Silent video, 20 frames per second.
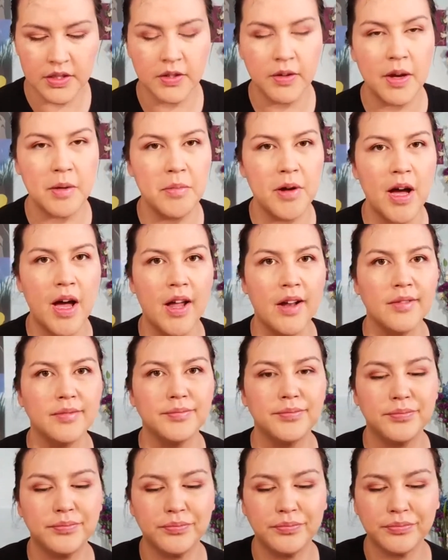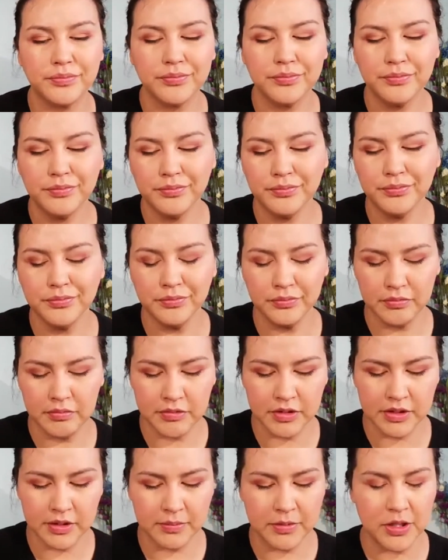So I bought
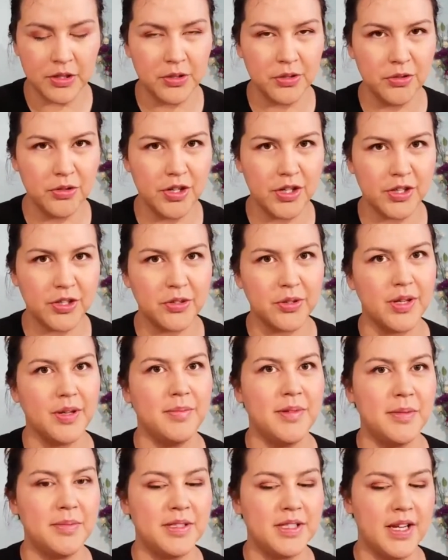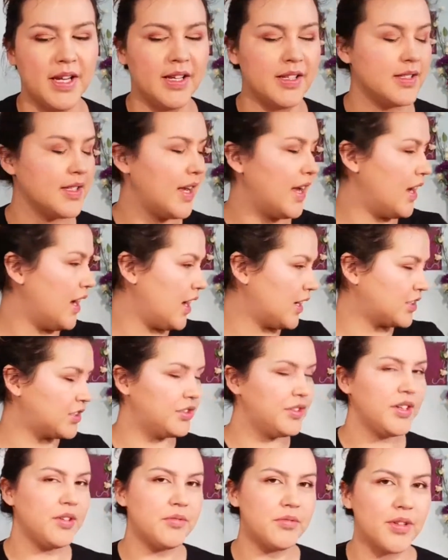some new cream lip stains. I
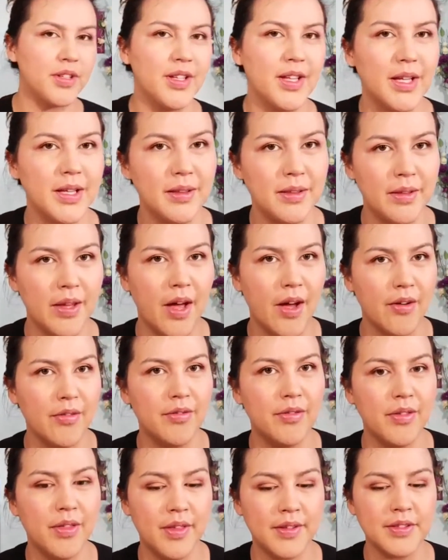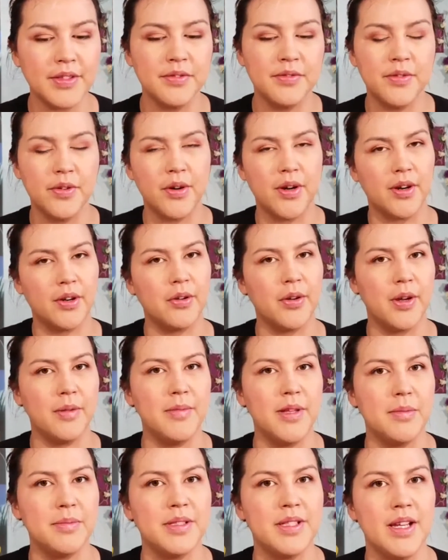actually really love the Sephora
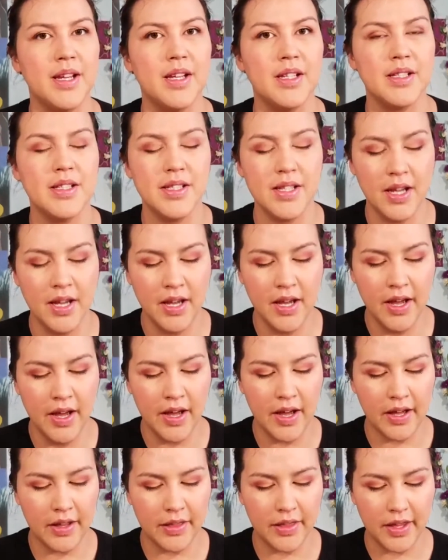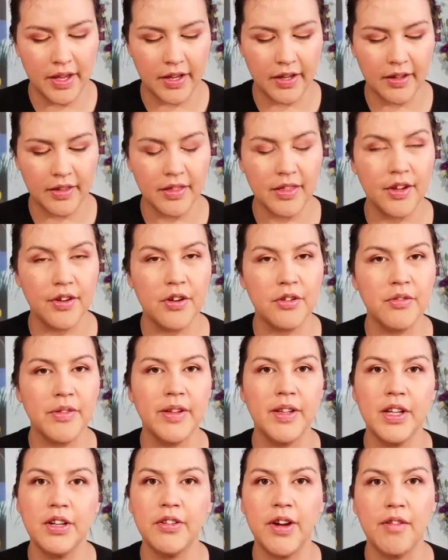cream lip stains. I think they're a
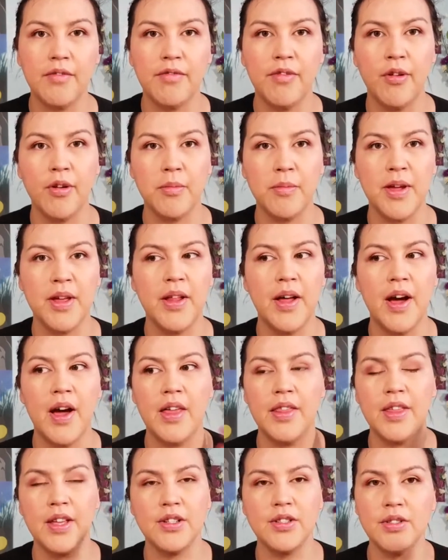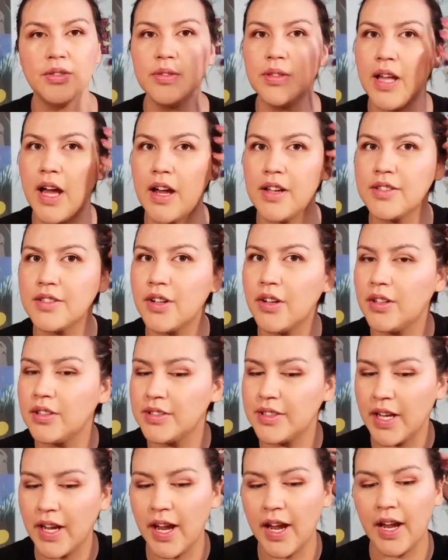really great formula. They do last
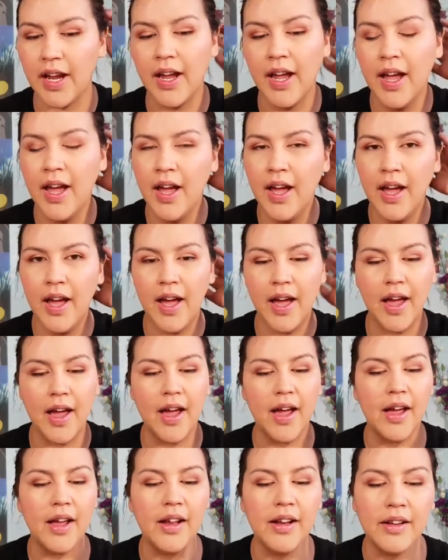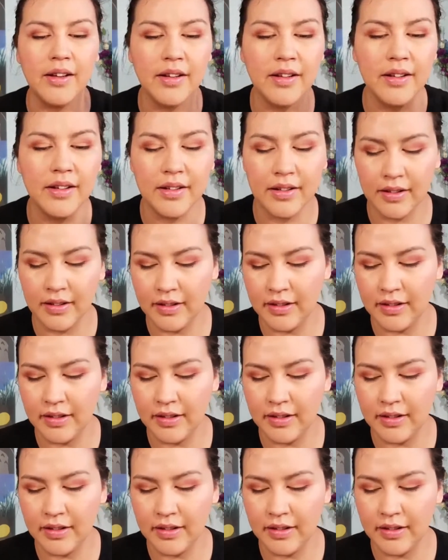all day, and